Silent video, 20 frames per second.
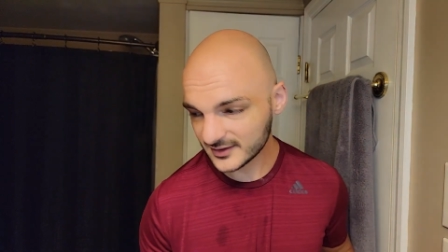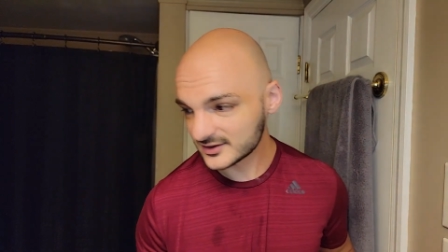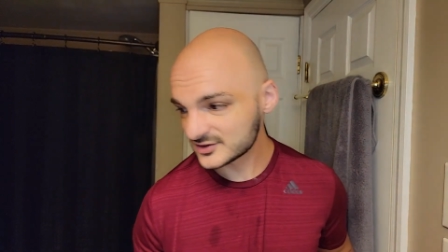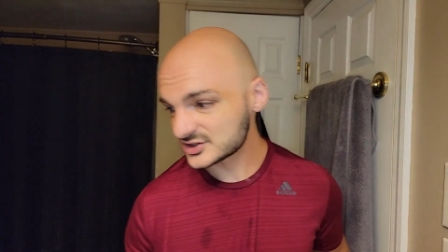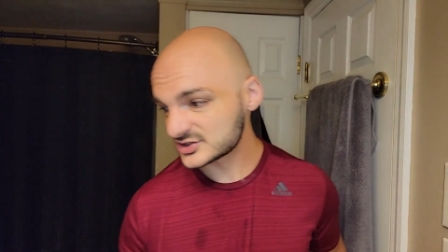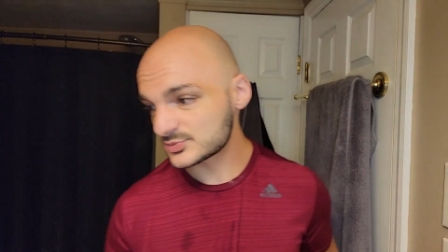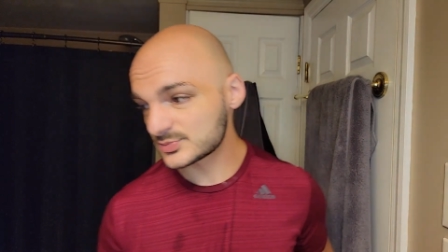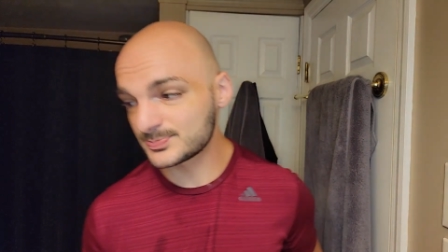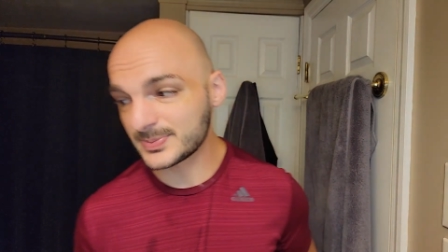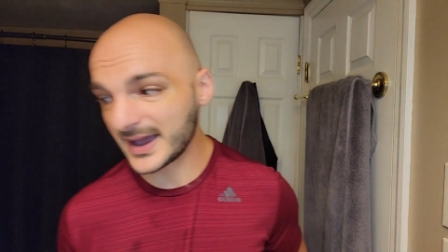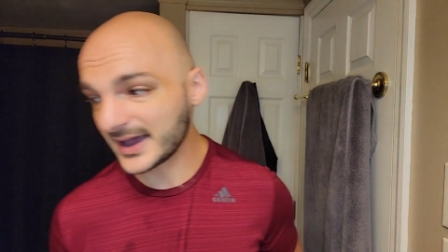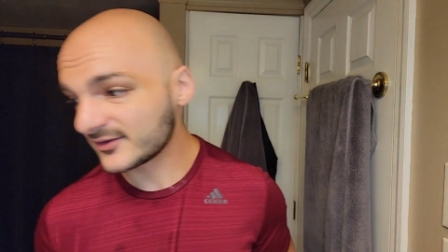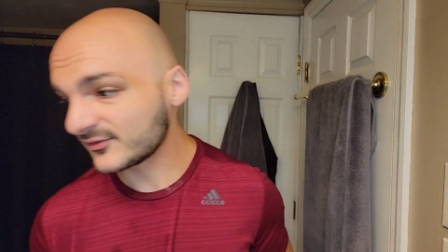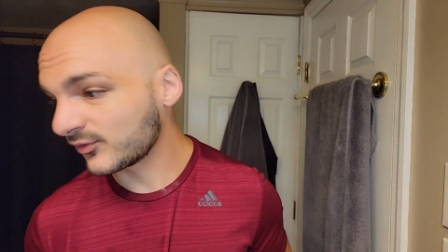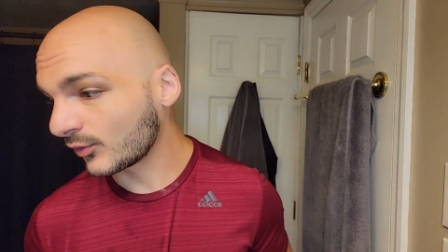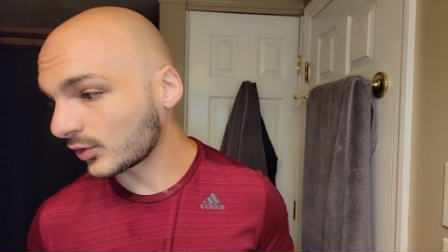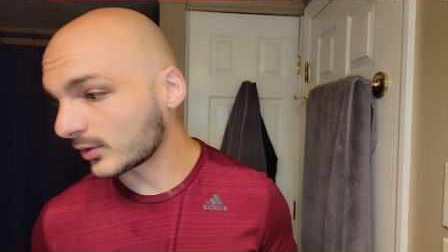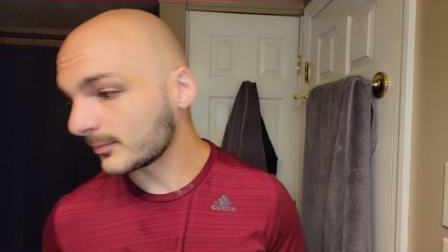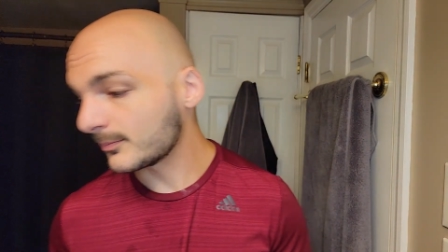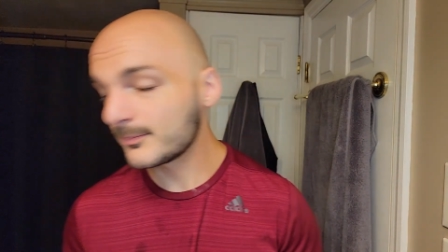Just bad
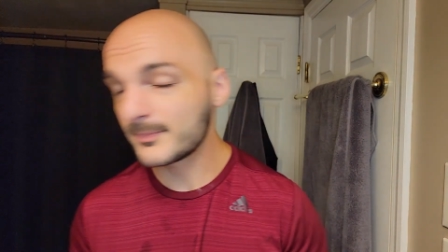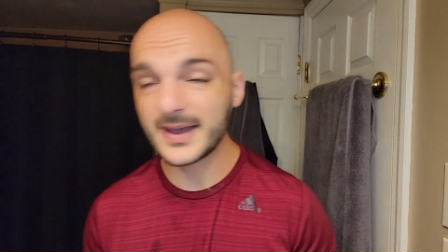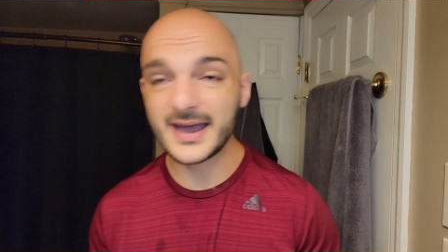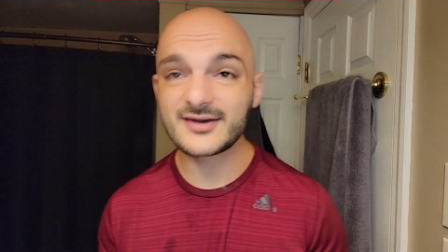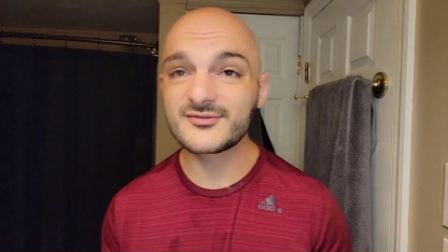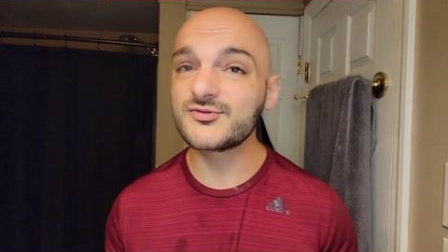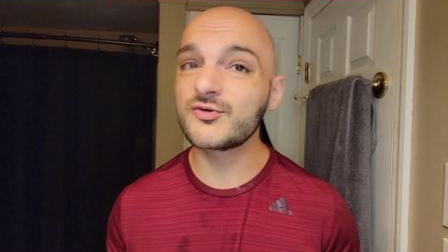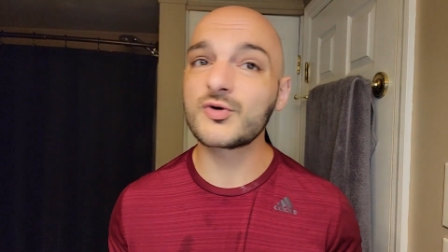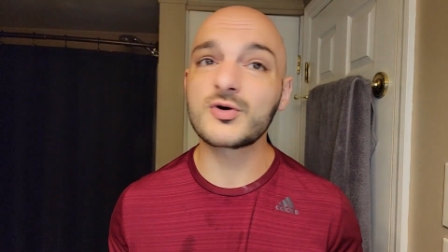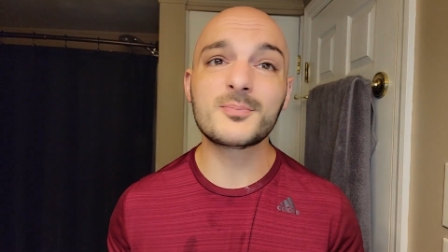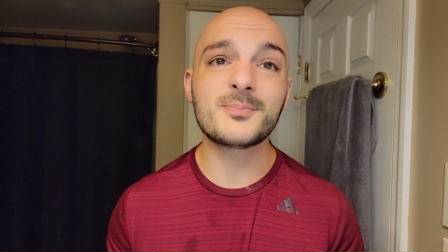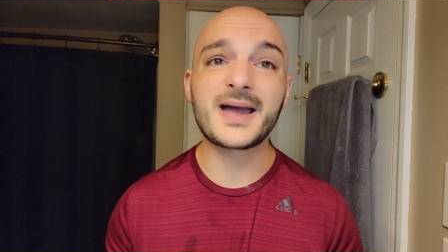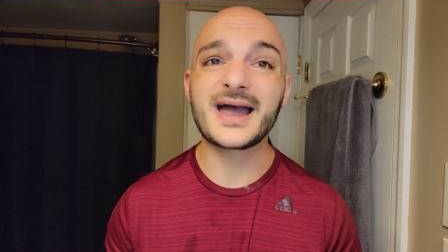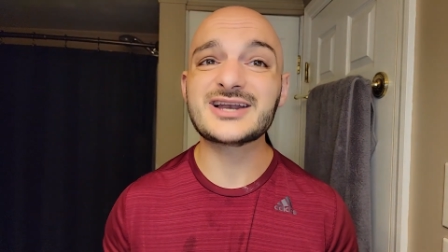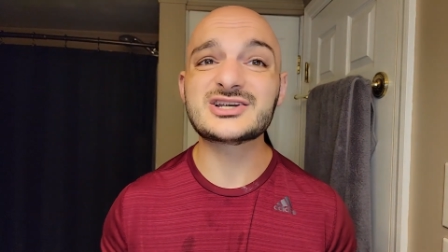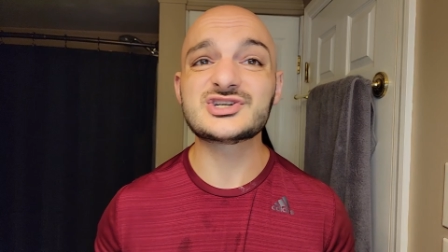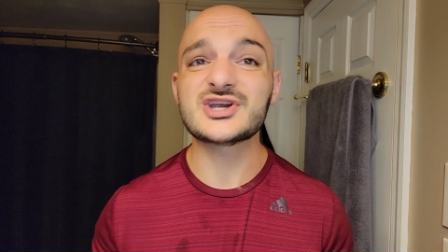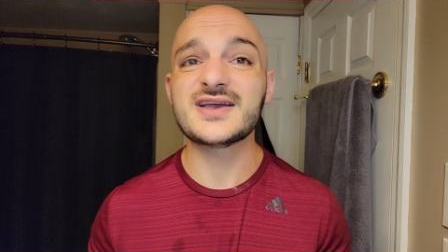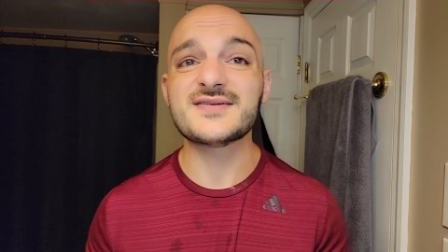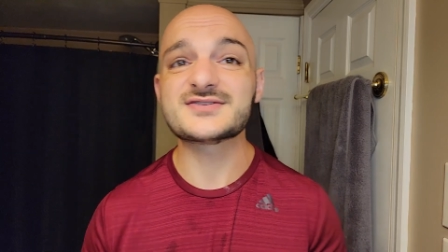form, bad form,
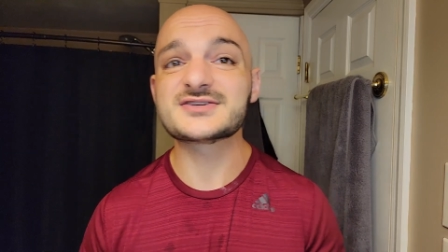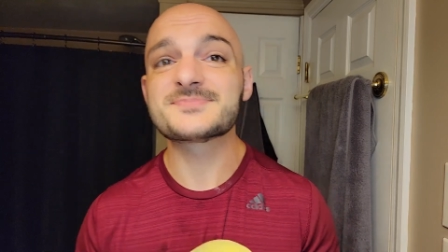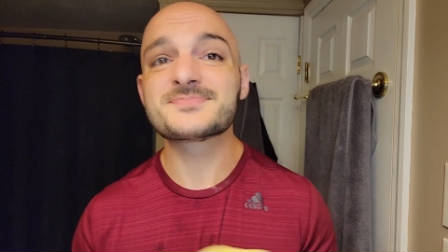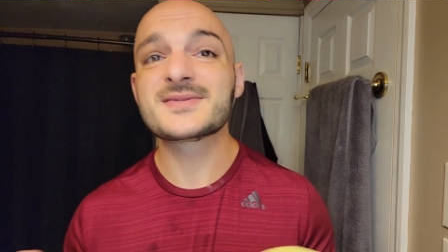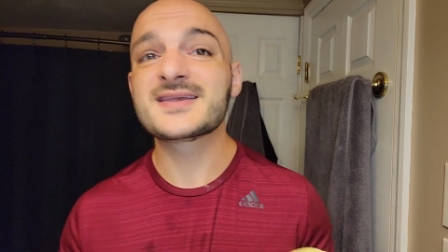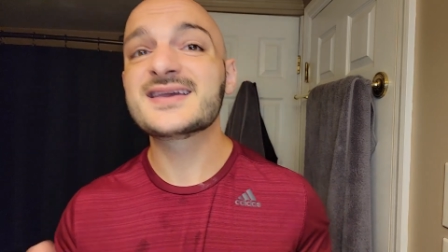bad shapes.